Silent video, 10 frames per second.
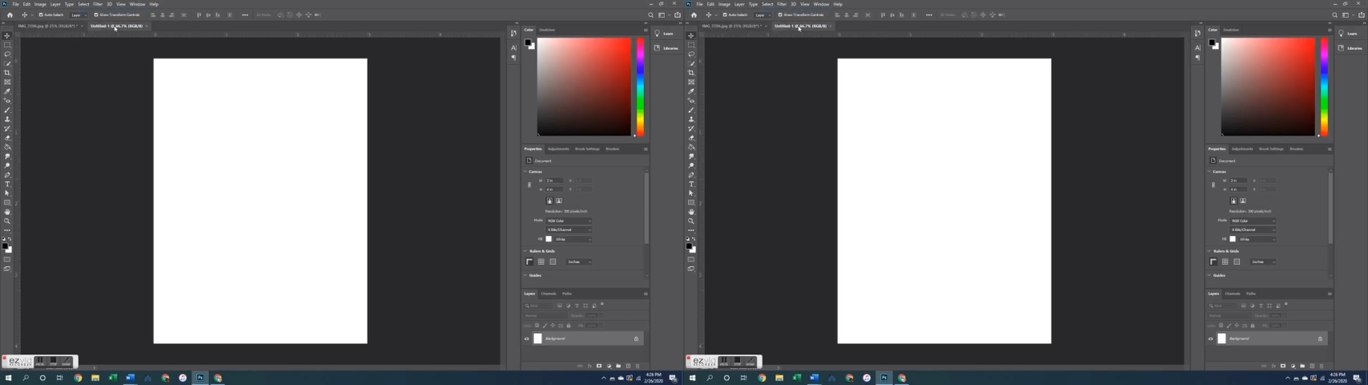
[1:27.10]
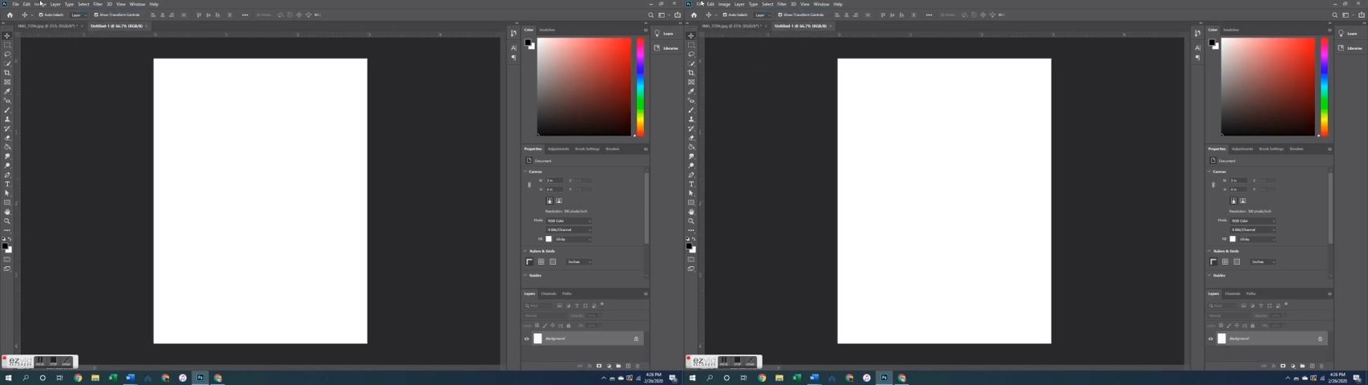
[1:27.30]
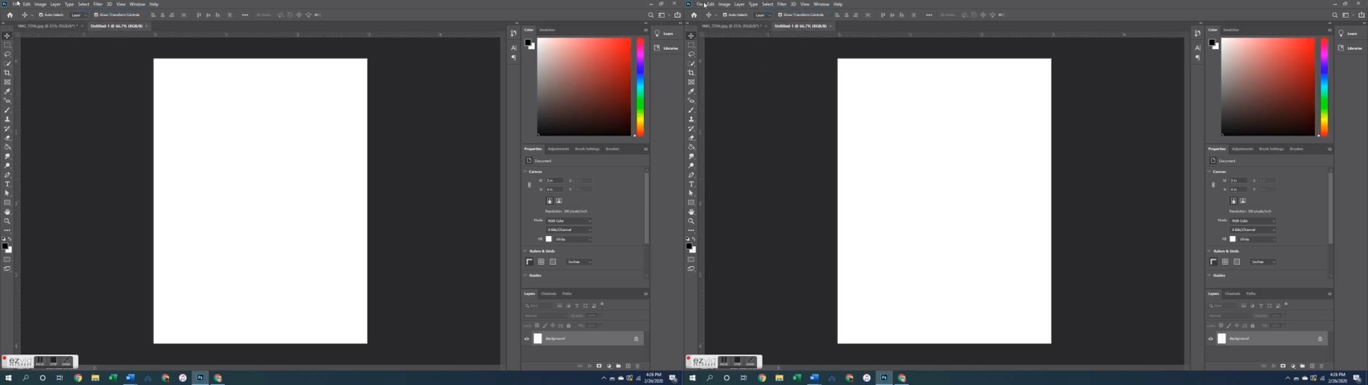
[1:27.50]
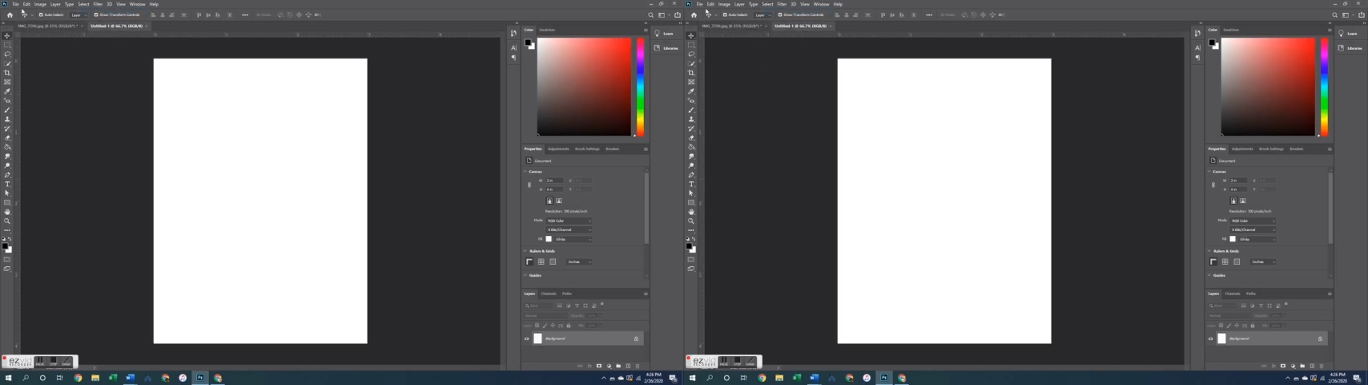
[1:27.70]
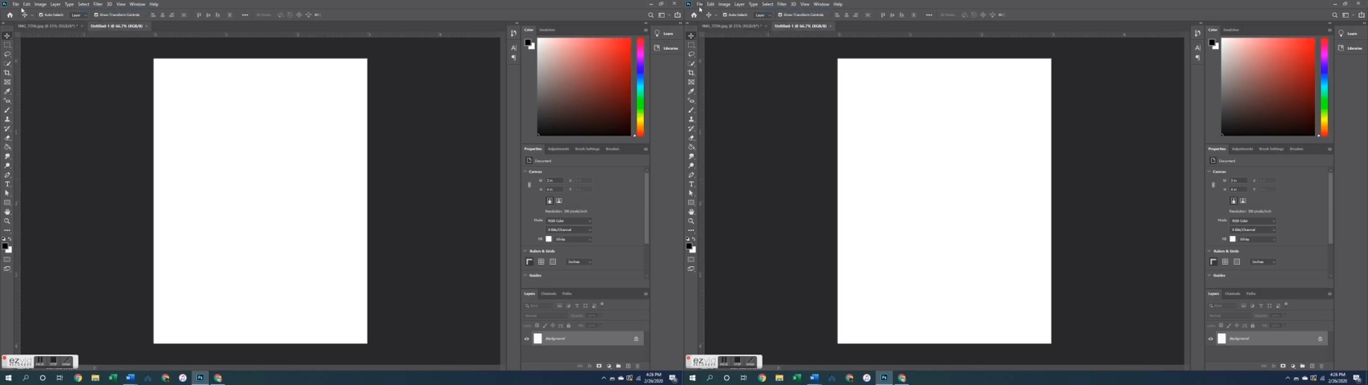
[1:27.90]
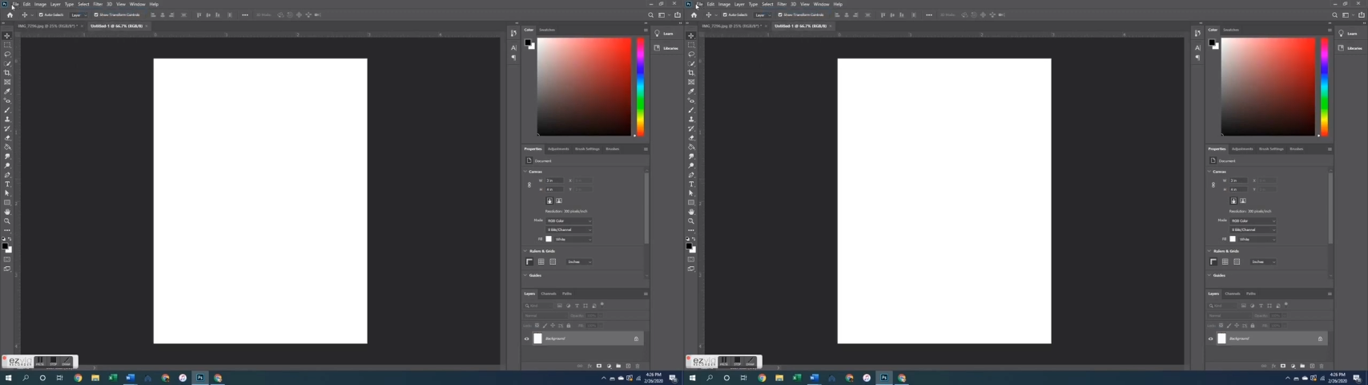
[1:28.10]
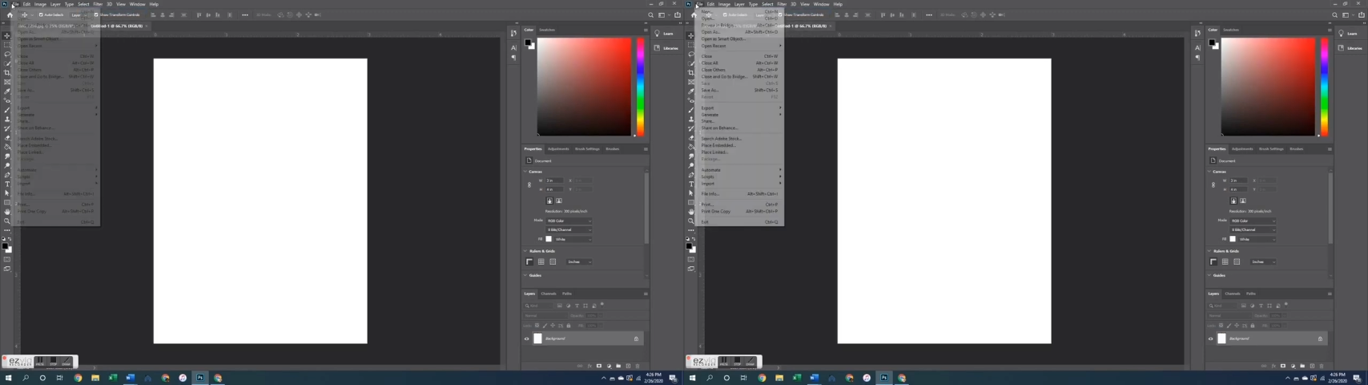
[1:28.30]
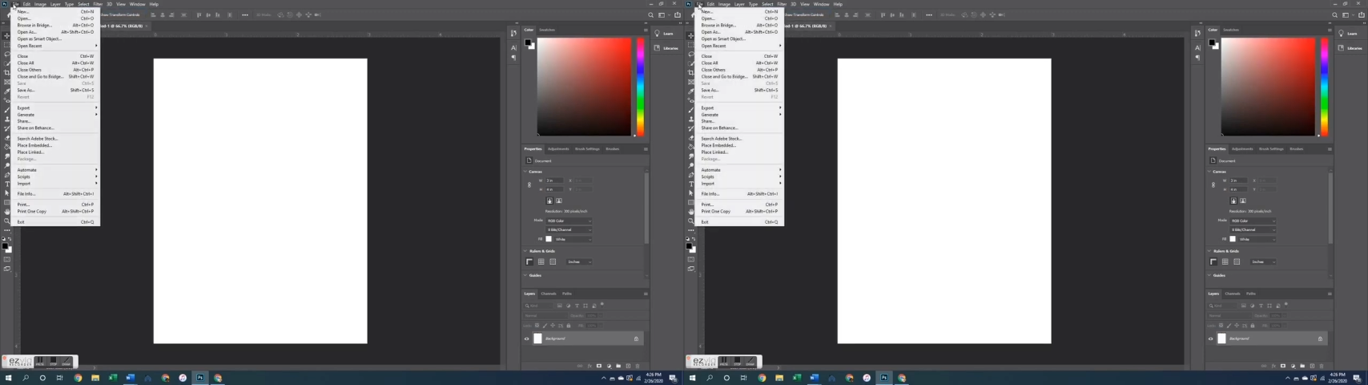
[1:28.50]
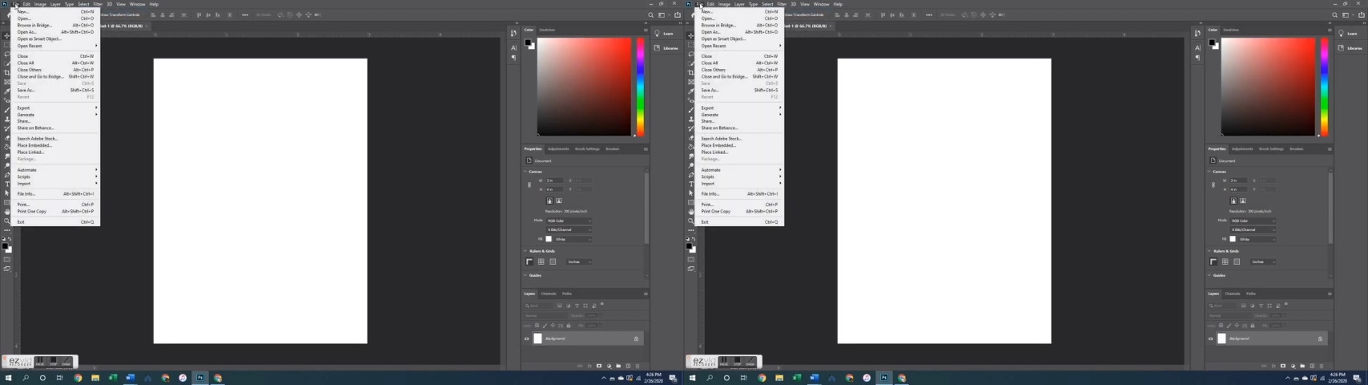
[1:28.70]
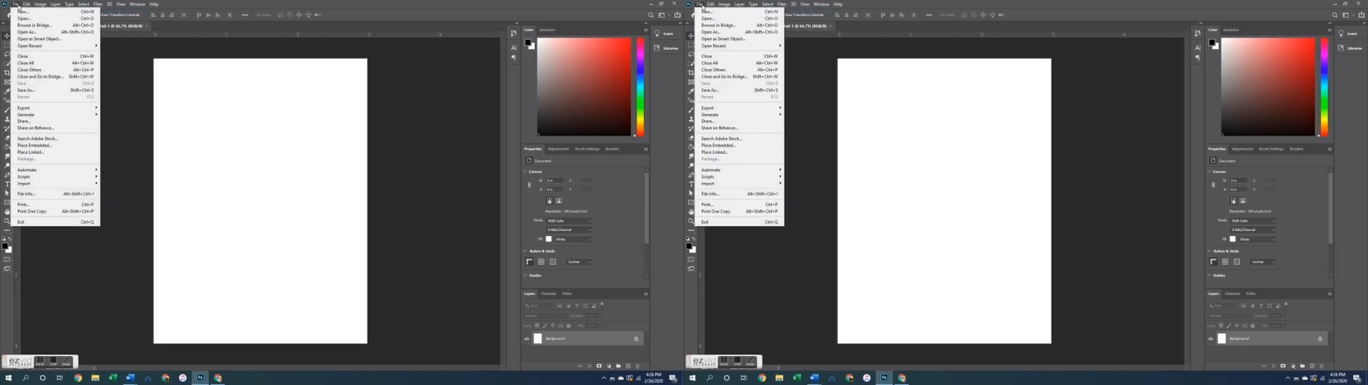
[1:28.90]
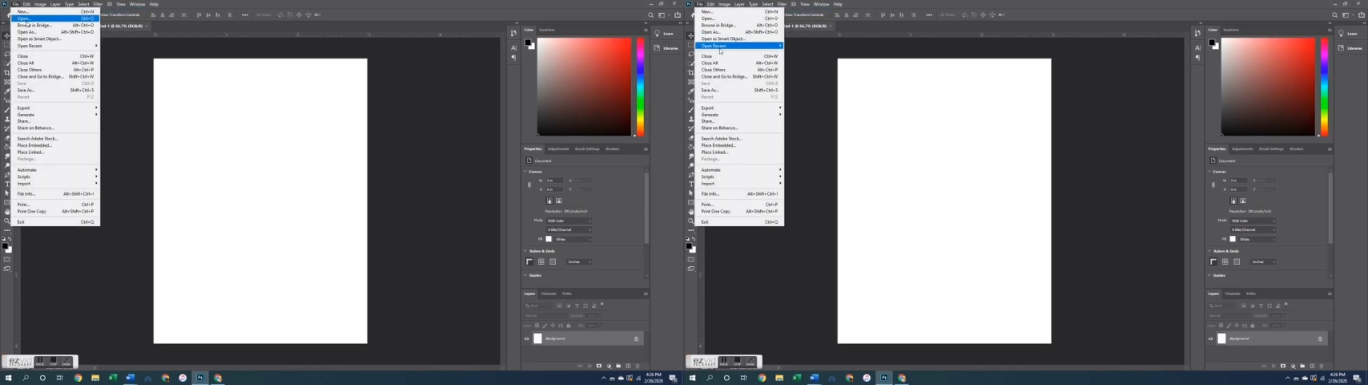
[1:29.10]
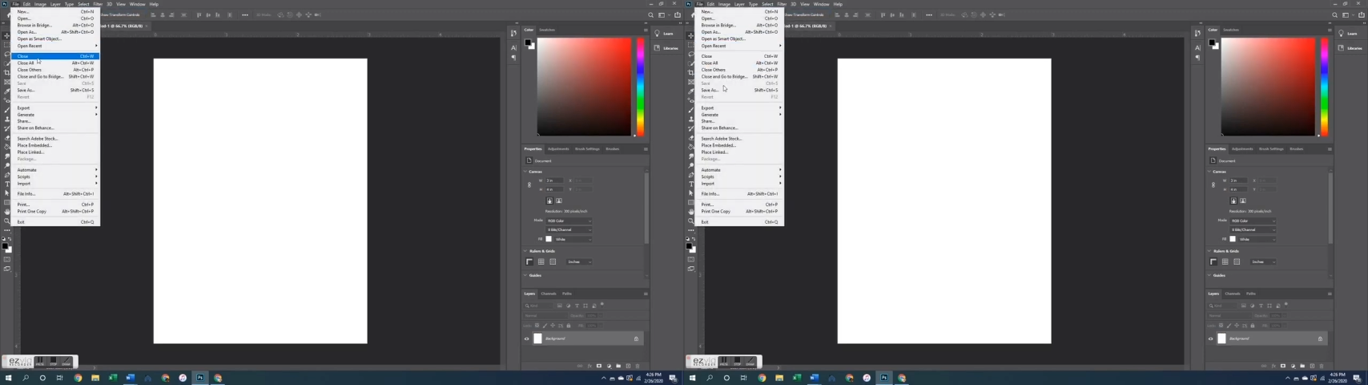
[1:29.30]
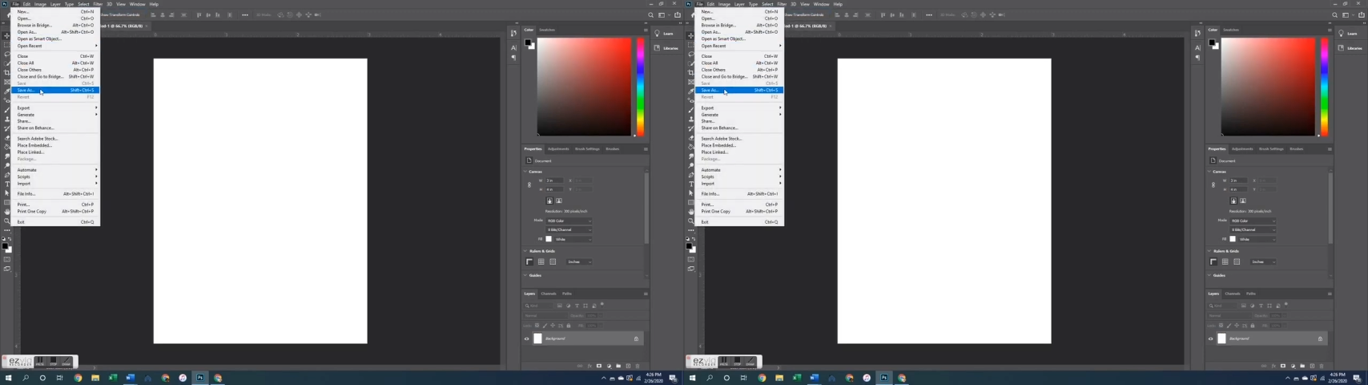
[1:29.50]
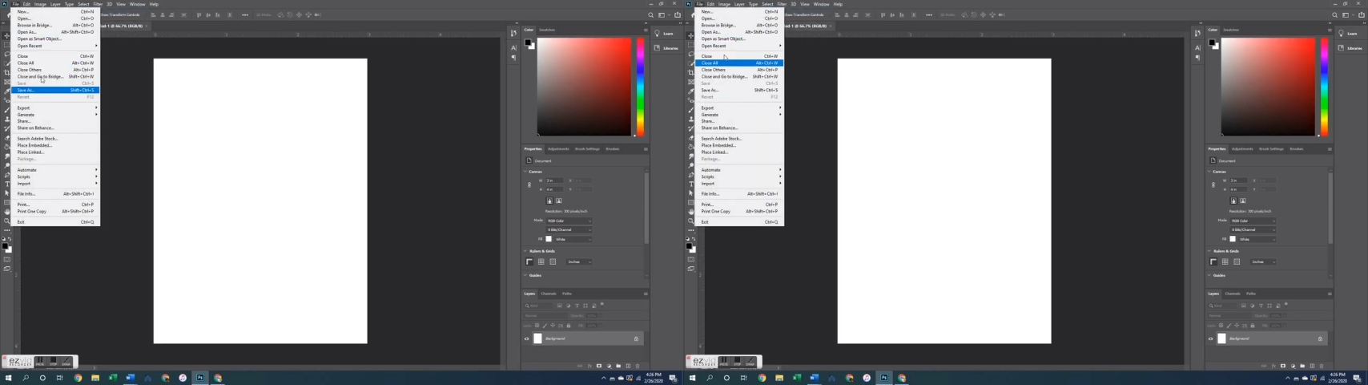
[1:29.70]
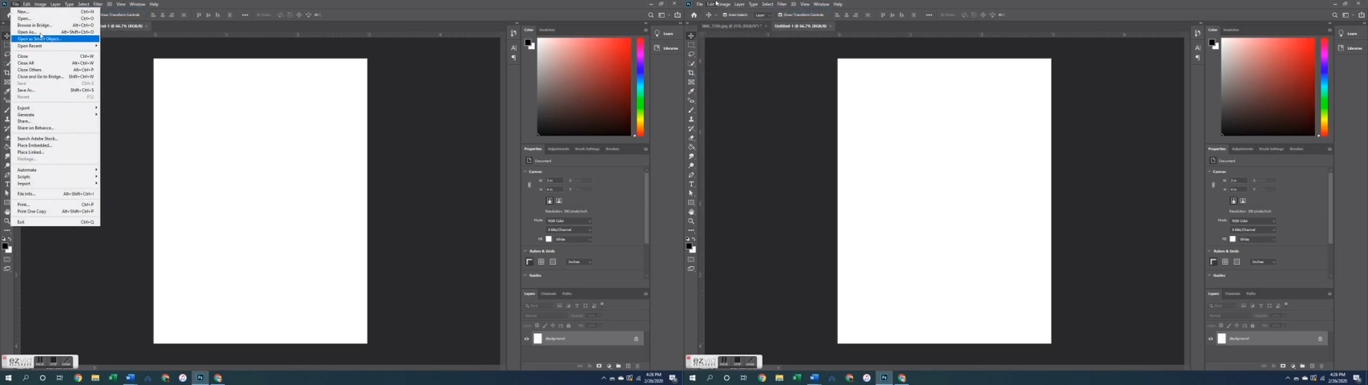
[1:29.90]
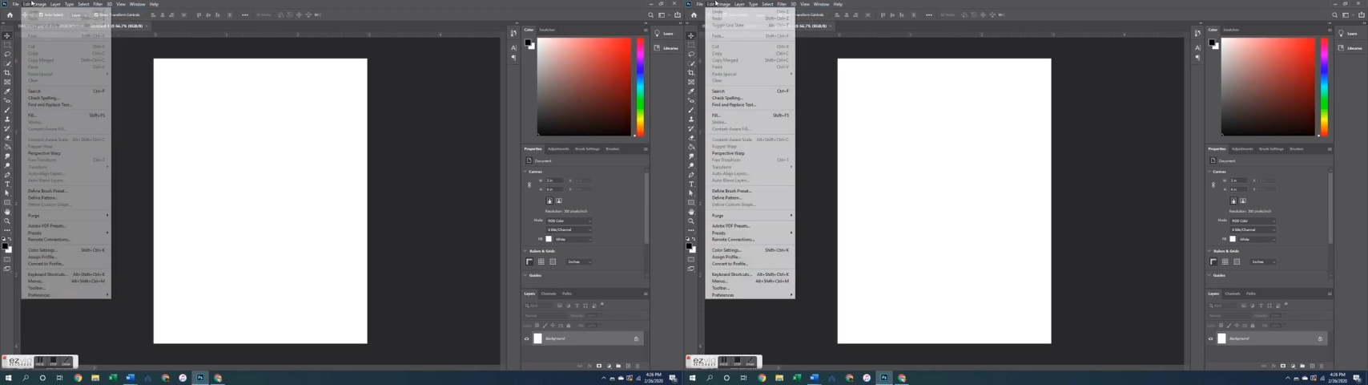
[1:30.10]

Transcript: Nobody's mouth can be seen.